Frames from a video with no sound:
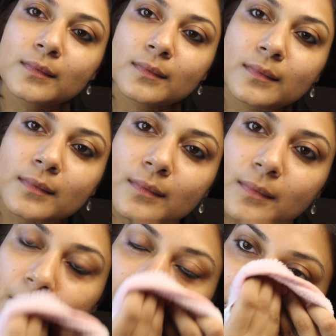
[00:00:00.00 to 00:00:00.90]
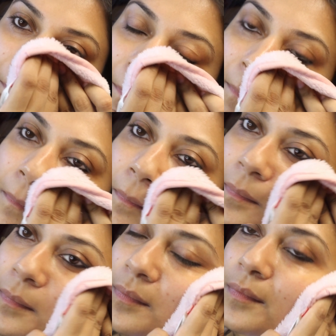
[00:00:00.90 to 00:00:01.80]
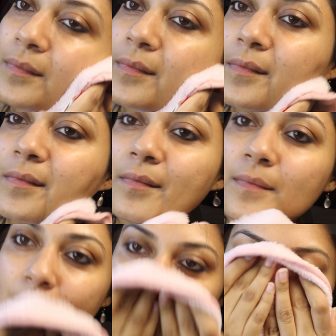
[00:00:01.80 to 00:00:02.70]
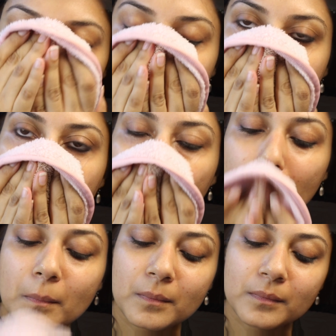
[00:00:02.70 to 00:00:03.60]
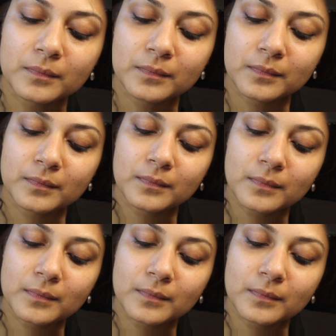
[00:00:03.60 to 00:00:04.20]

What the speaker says: Honestly, I strongly feel that if we take good care of our skin, we don't